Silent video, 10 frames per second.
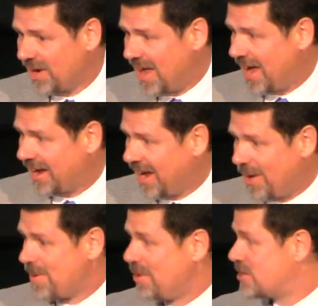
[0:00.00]
we were like,
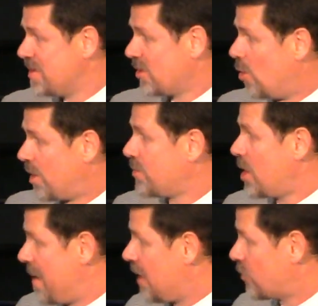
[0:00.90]
we spent the whole morning
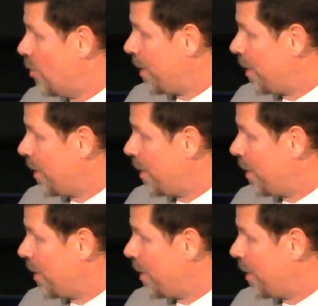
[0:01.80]
with our mouth